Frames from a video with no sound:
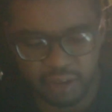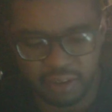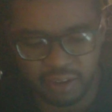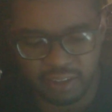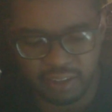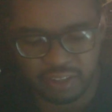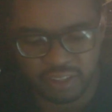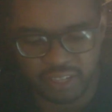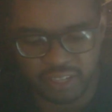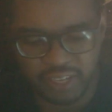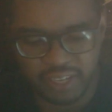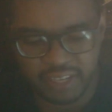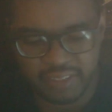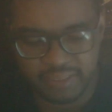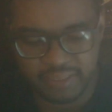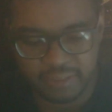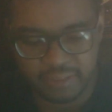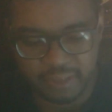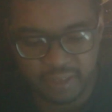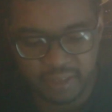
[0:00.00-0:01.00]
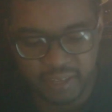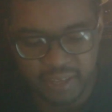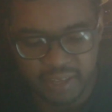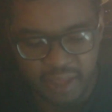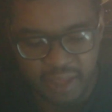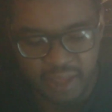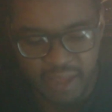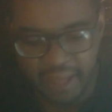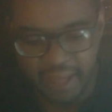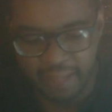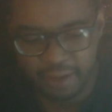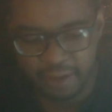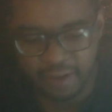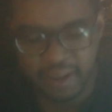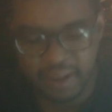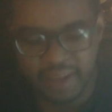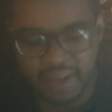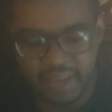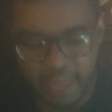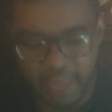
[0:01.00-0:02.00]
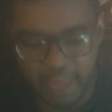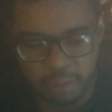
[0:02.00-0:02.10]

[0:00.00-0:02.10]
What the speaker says: how their dynamics work as far as